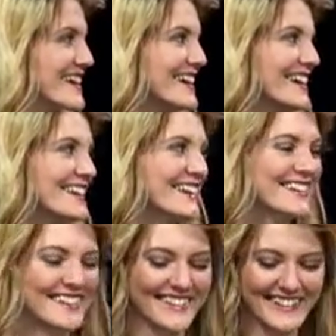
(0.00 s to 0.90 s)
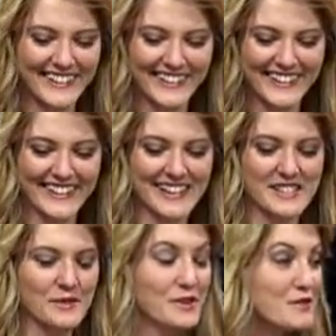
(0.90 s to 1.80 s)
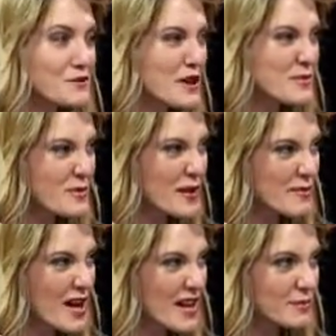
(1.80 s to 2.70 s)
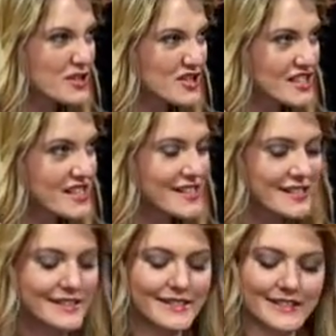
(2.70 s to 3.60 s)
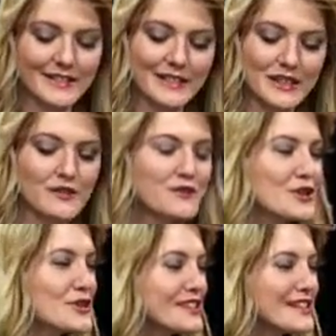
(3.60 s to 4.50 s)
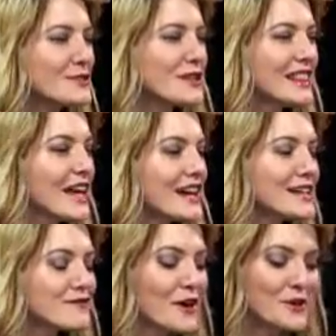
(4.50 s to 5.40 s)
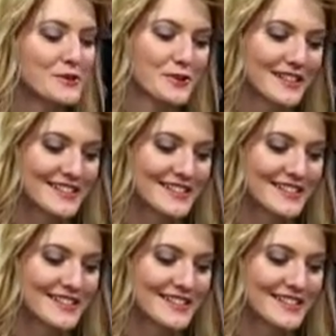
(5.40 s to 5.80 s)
it. He's like, what have you done with my man machine? You've turned it into a lady phone.